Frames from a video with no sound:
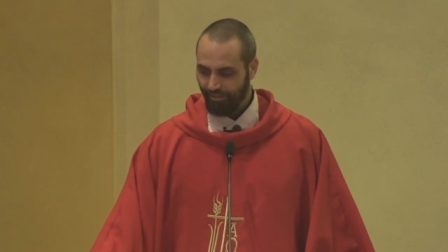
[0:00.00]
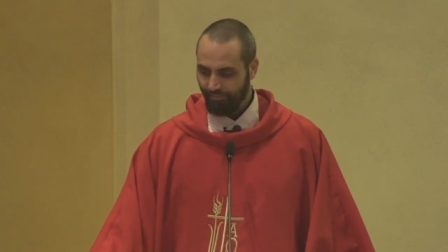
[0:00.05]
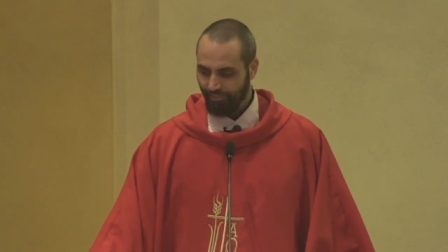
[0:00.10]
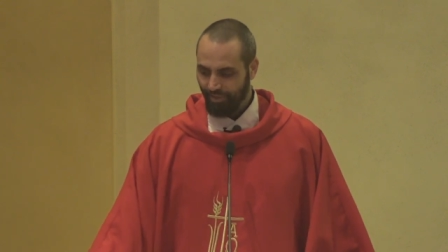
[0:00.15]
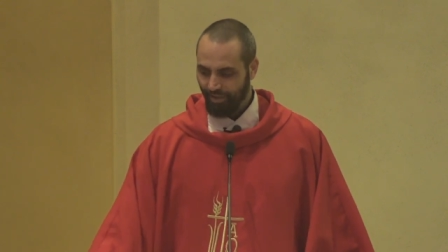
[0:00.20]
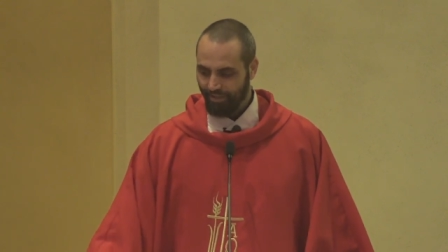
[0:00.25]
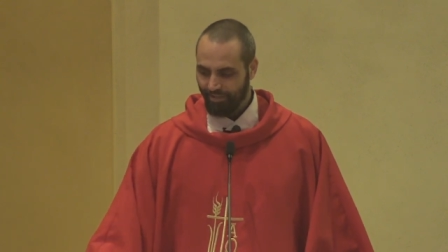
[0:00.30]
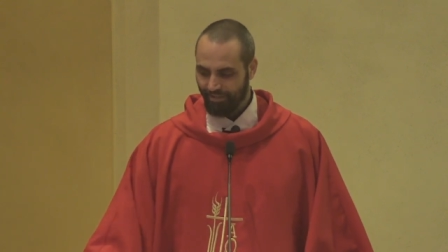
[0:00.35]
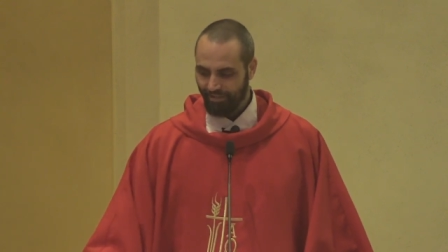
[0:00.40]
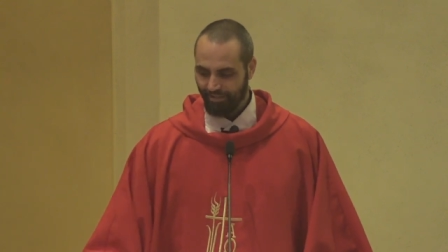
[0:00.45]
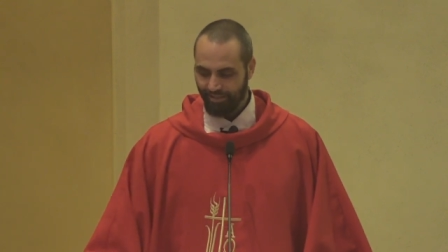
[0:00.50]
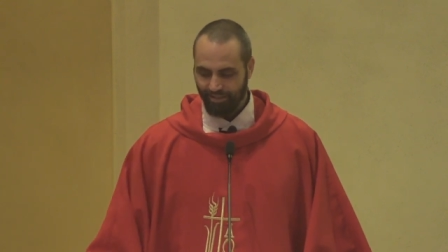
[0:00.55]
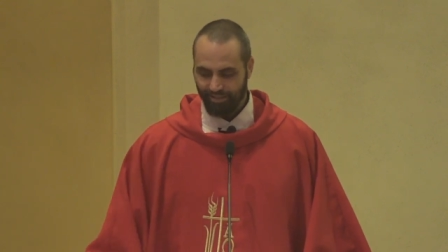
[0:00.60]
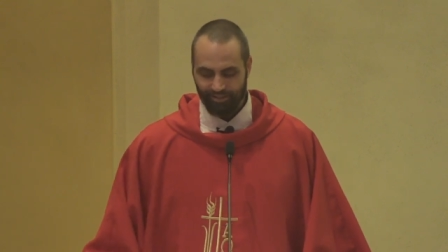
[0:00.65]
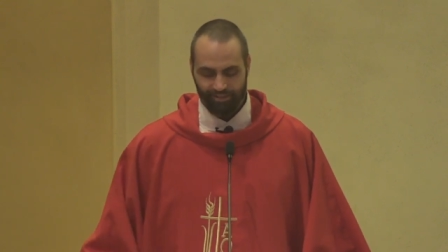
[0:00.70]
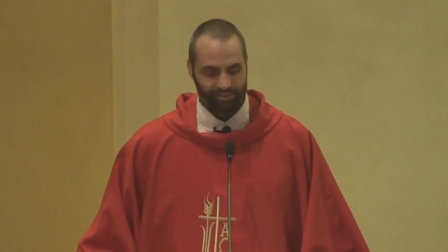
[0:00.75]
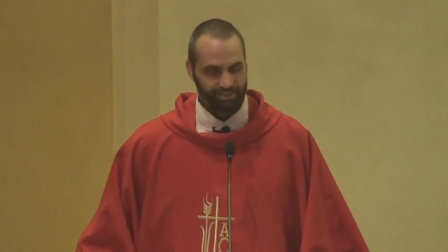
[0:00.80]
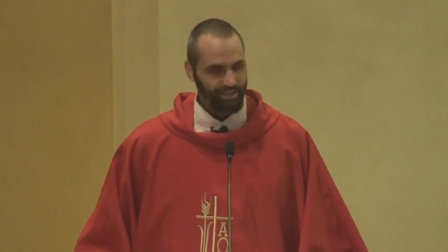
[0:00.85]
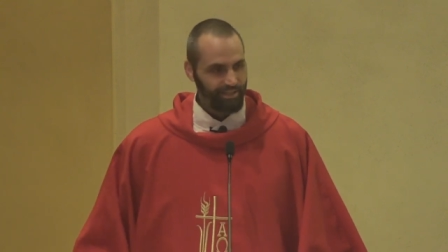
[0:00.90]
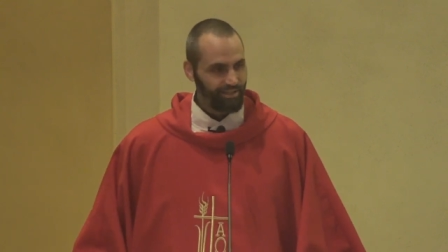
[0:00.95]
basically he
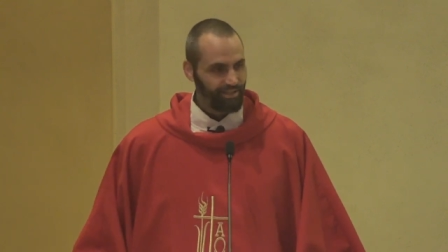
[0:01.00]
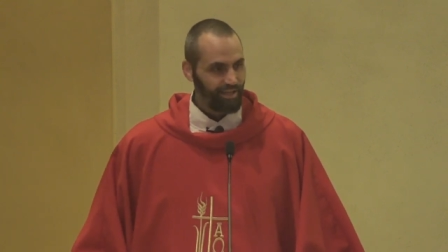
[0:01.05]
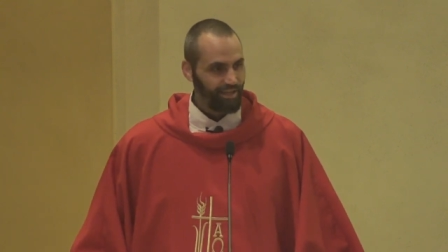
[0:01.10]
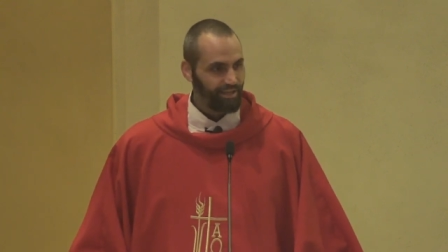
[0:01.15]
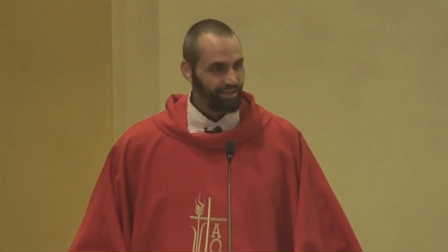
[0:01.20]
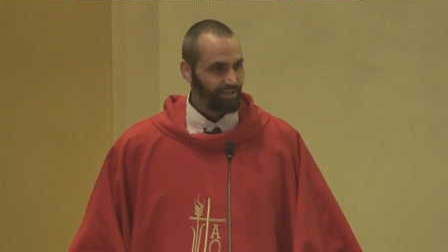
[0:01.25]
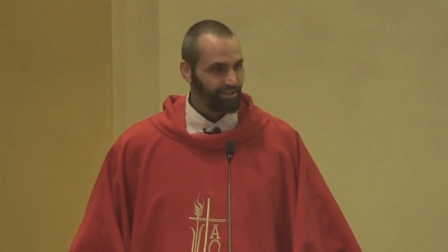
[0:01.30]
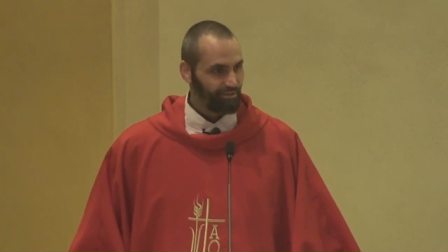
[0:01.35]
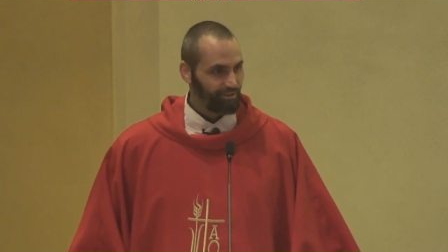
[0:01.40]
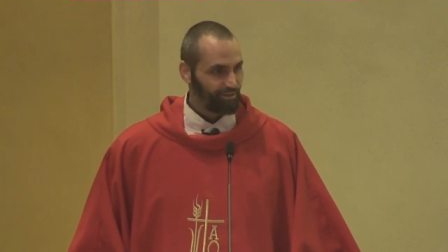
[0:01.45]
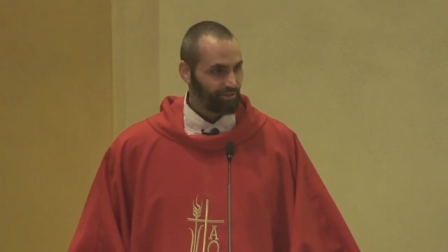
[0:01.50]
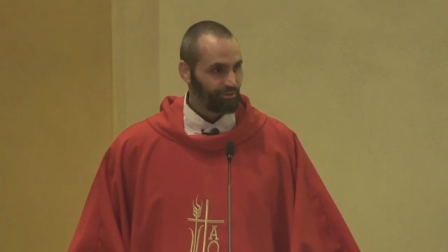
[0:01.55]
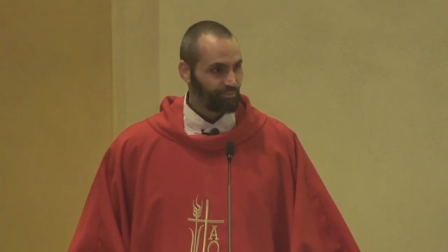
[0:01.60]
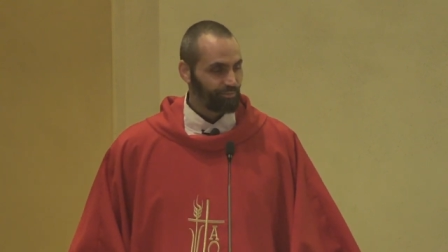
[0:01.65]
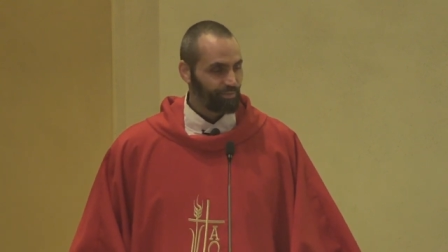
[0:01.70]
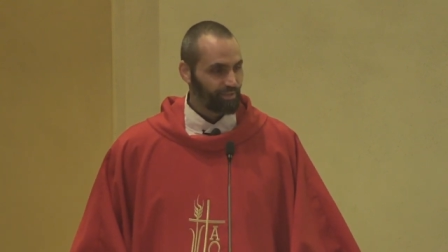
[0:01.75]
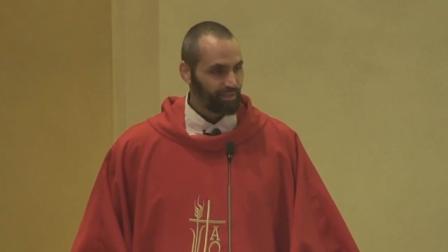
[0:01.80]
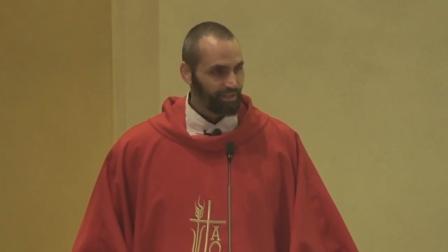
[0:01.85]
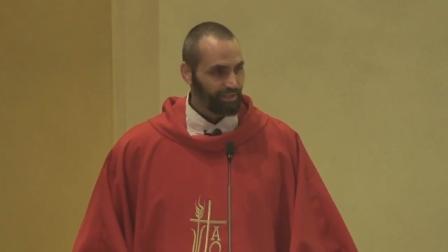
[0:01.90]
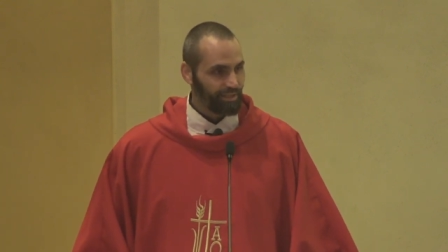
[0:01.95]
said, yeah, either you
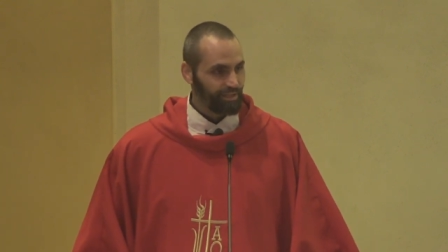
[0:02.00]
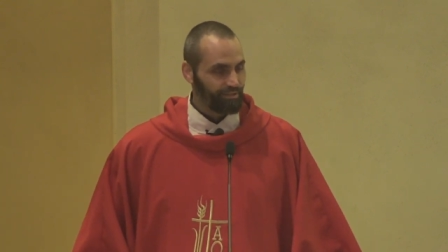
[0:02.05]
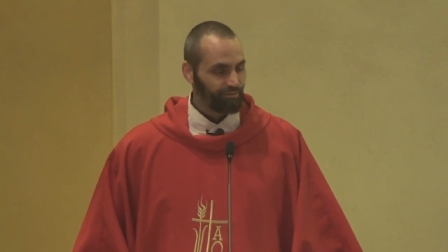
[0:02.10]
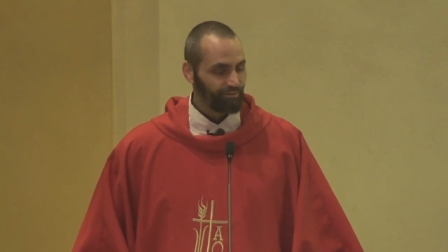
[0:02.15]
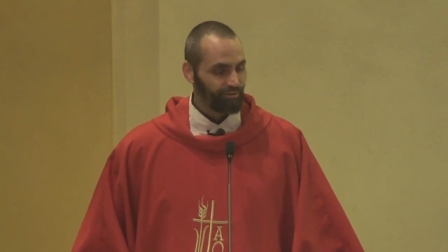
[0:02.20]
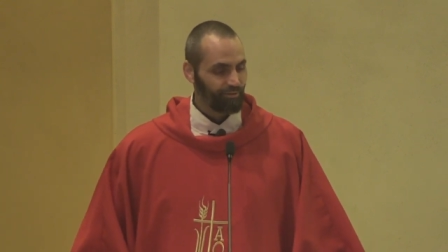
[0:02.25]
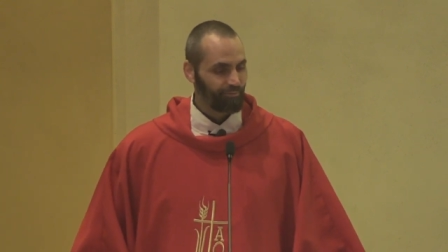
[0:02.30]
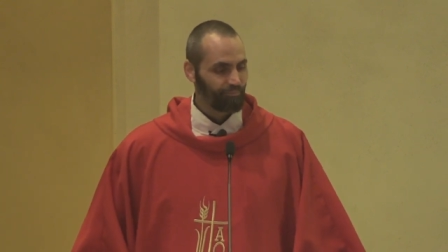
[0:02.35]
believe,